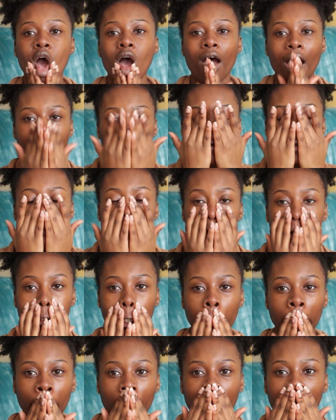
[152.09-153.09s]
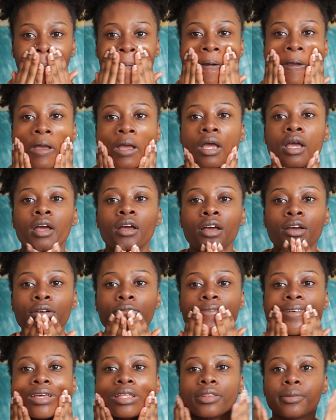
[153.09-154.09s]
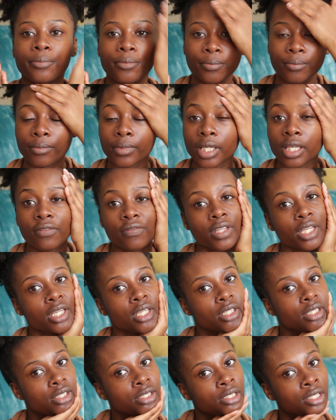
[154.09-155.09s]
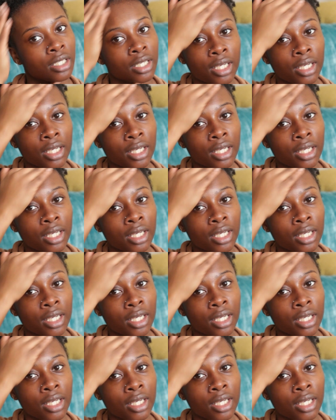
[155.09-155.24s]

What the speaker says: I would start off in the evenings